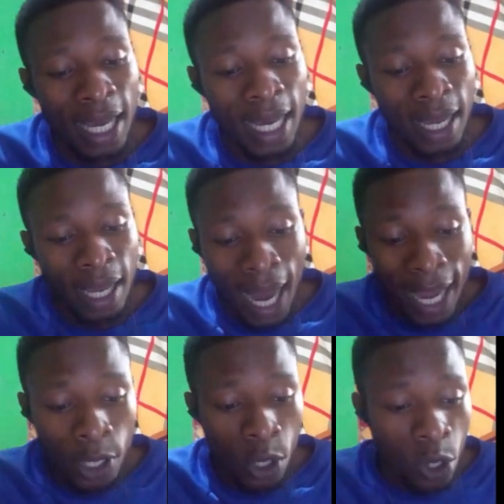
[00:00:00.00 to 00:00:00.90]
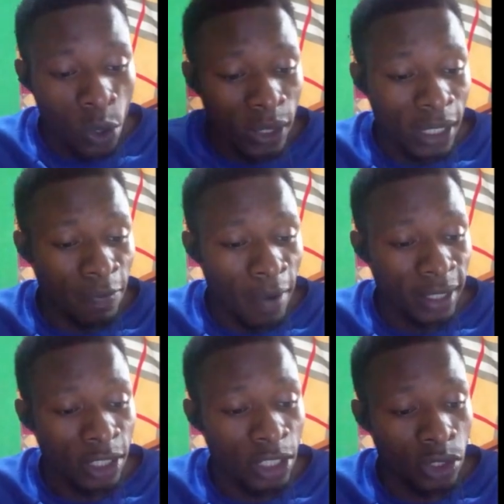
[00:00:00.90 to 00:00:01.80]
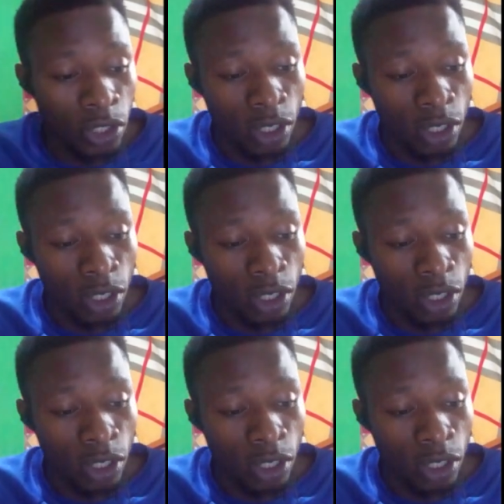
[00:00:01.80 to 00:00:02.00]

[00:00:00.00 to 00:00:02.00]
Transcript: I/O devices interrupt the